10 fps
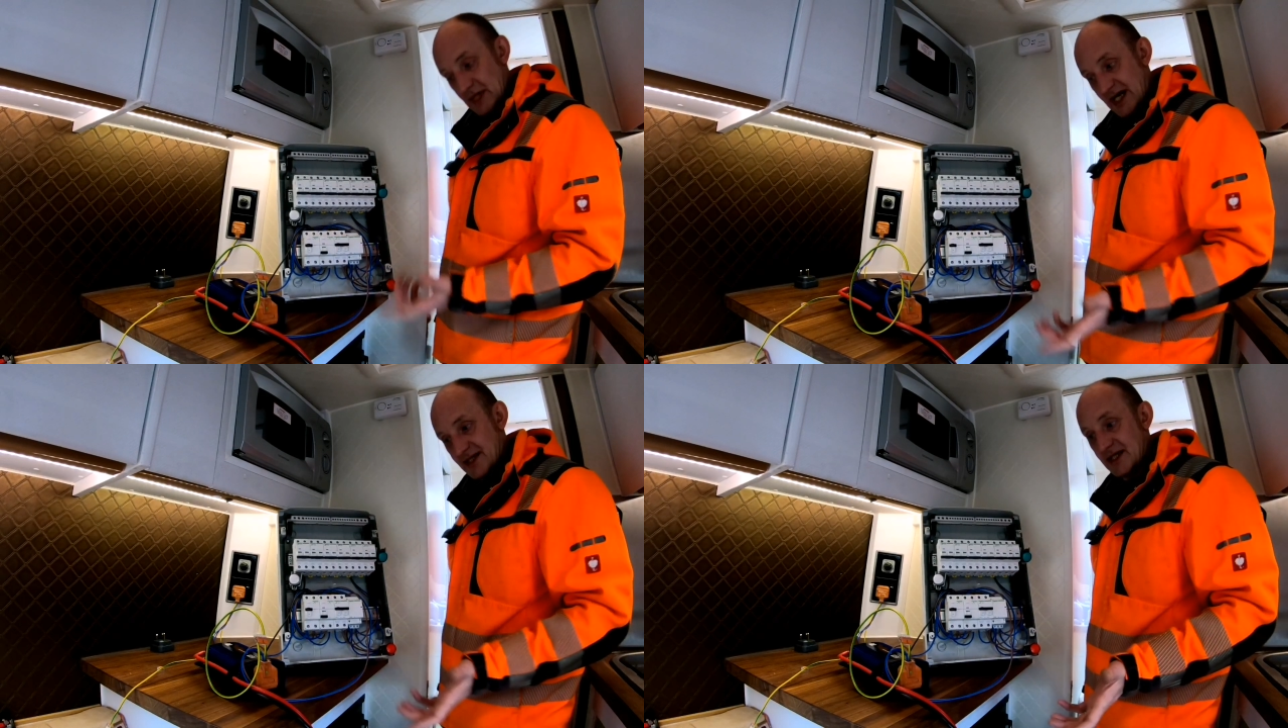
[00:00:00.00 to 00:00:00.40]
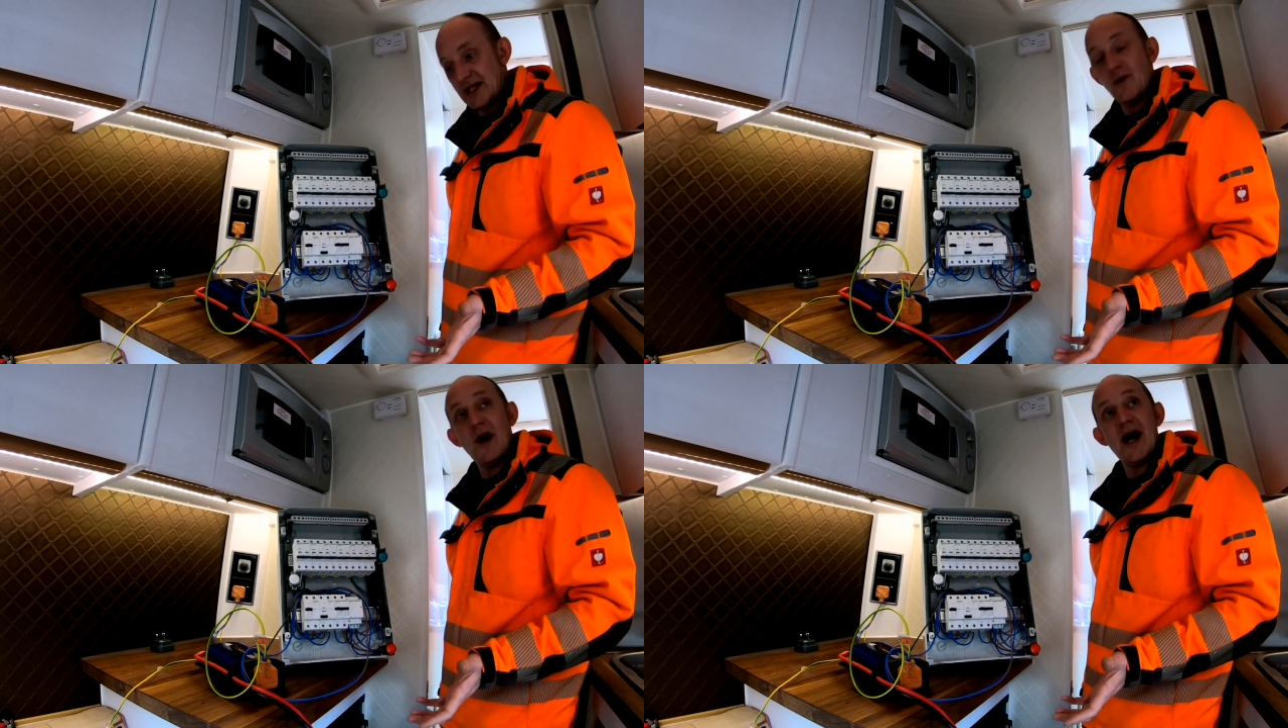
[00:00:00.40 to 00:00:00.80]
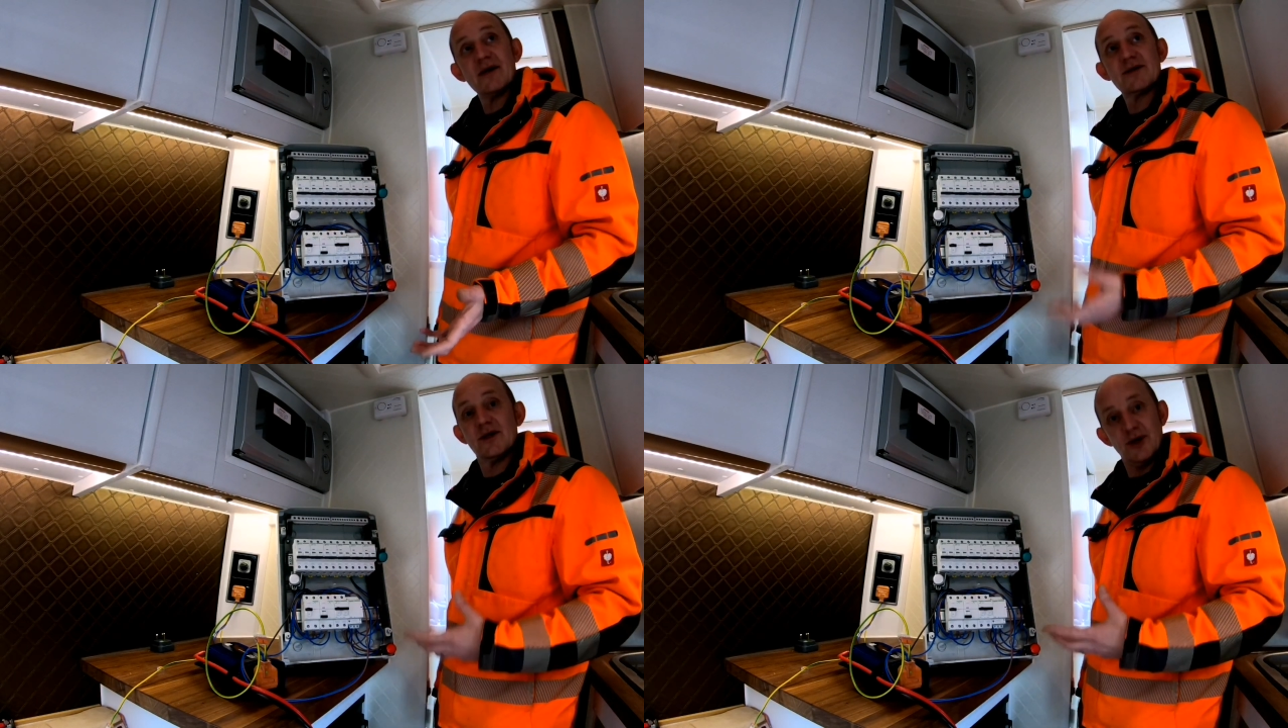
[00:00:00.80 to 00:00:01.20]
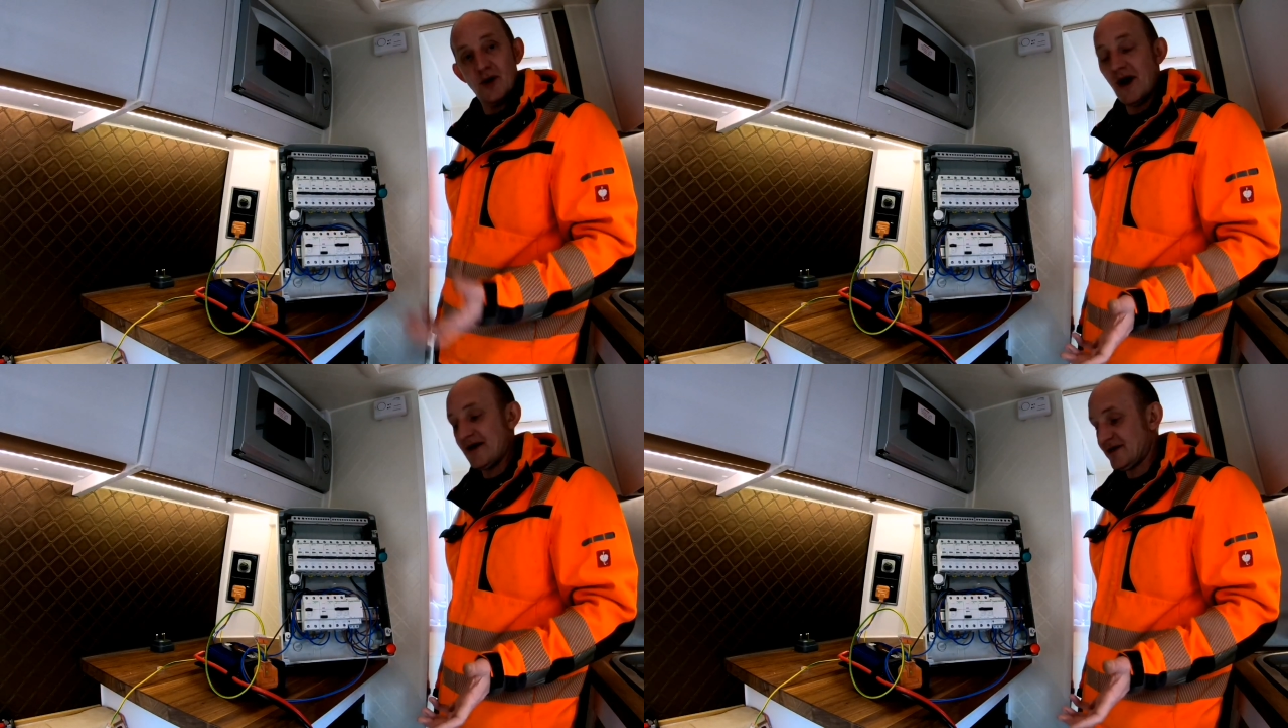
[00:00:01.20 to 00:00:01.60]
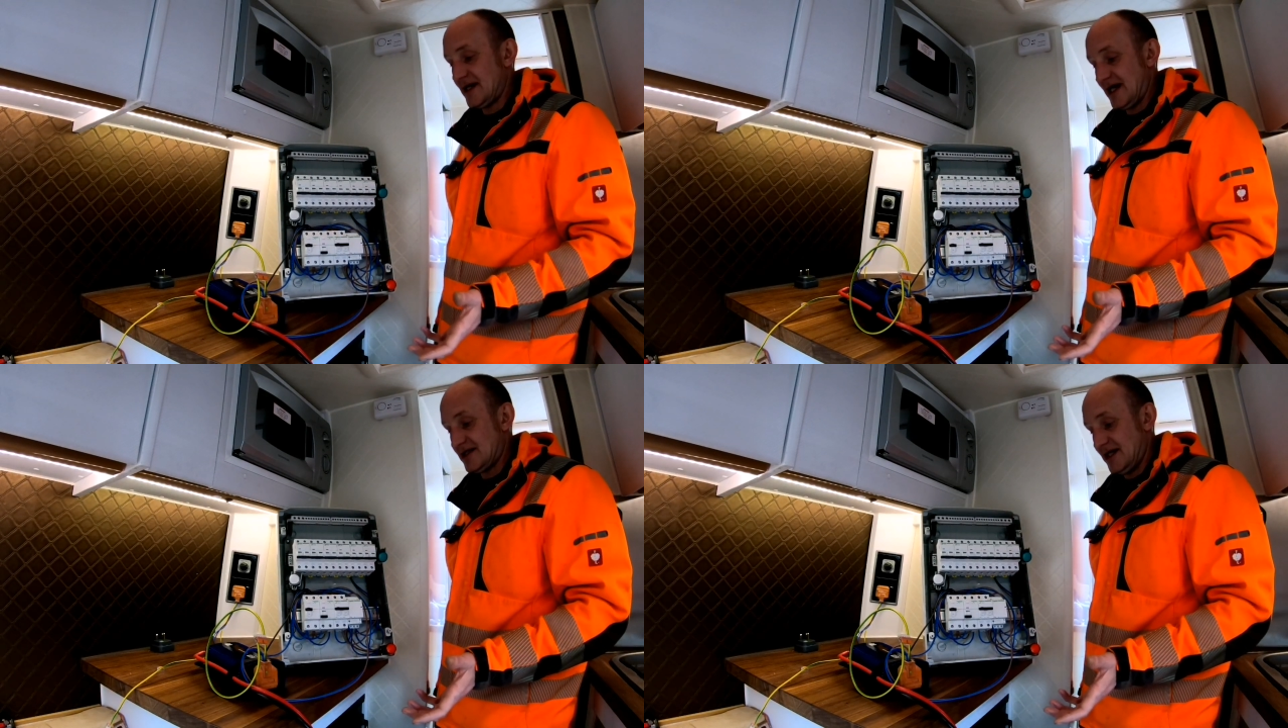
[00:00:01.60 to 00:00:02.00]
R C D worked, no earth
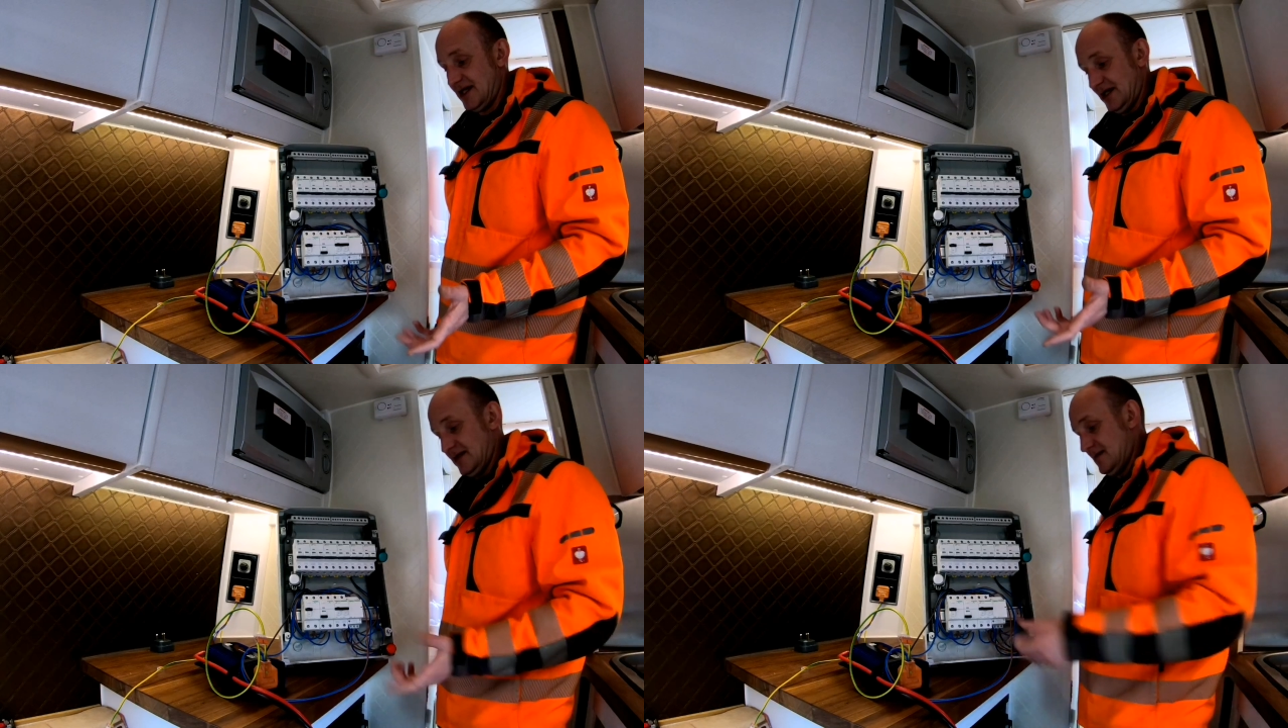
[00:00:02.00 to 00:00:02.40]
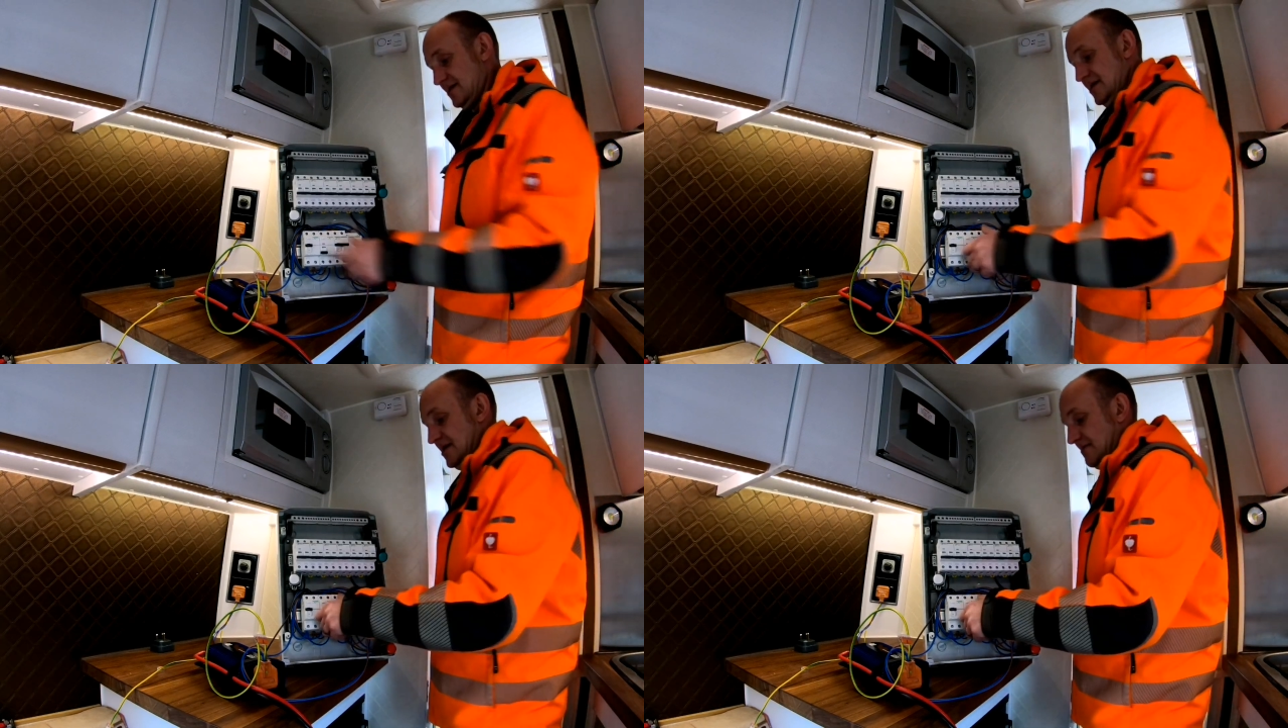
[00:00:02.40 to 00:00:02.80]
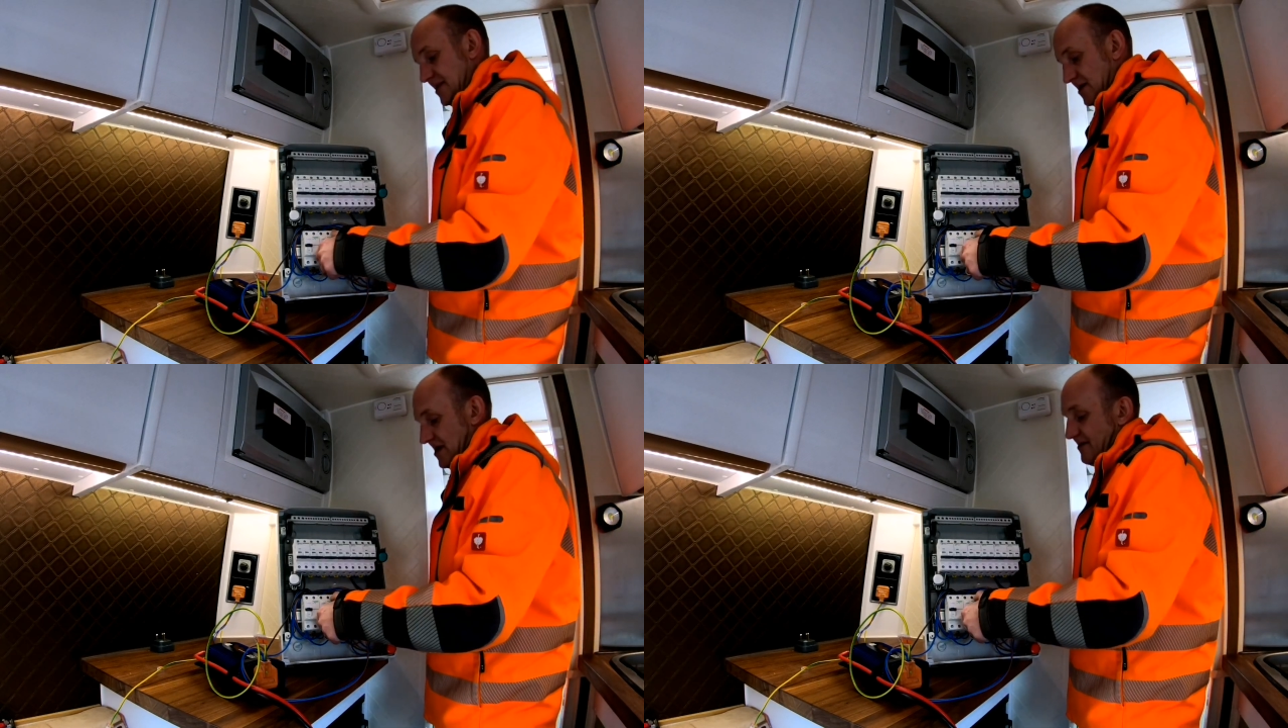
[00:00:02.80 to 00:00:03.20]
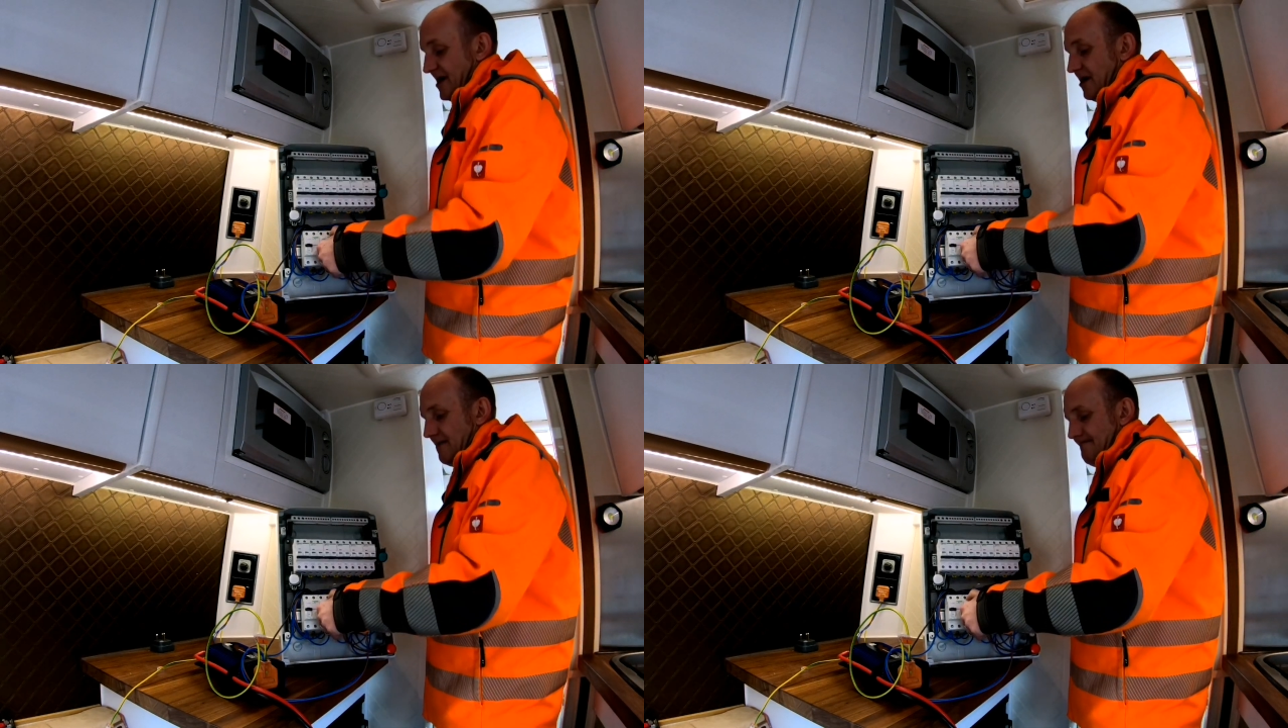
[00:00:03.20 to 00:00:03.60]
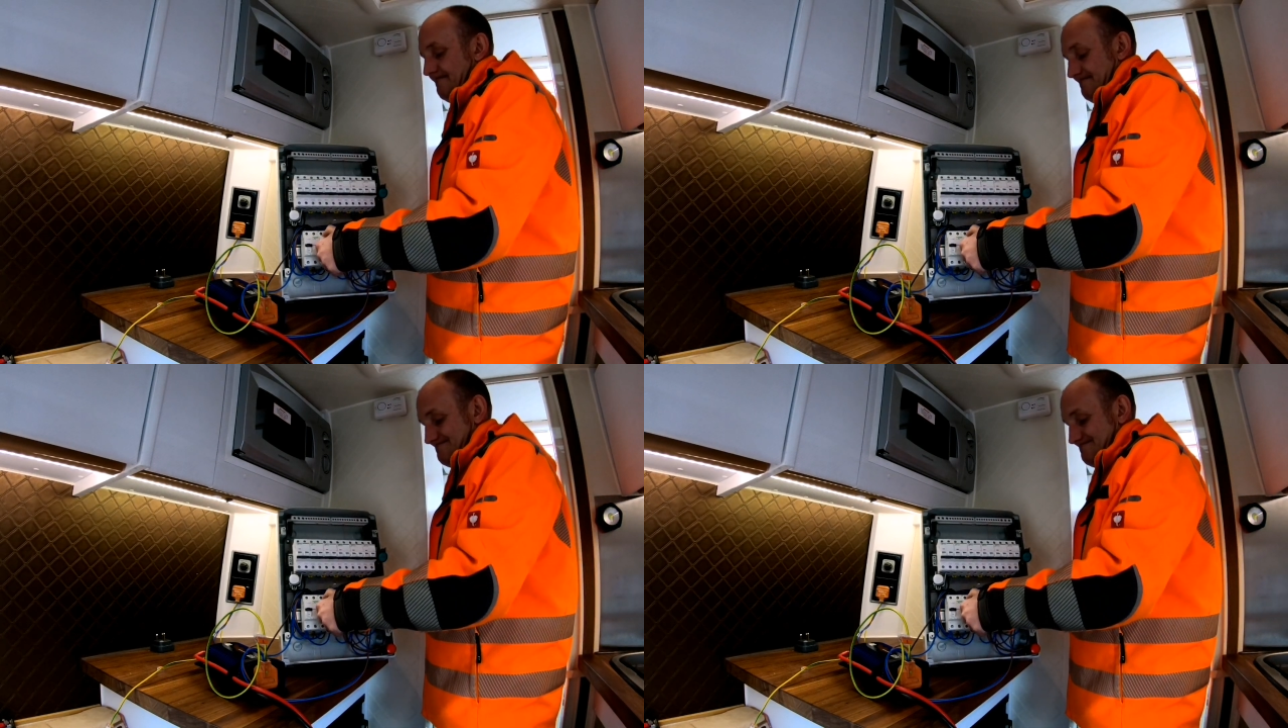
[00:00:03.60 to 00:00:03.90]
connected. Power that back on.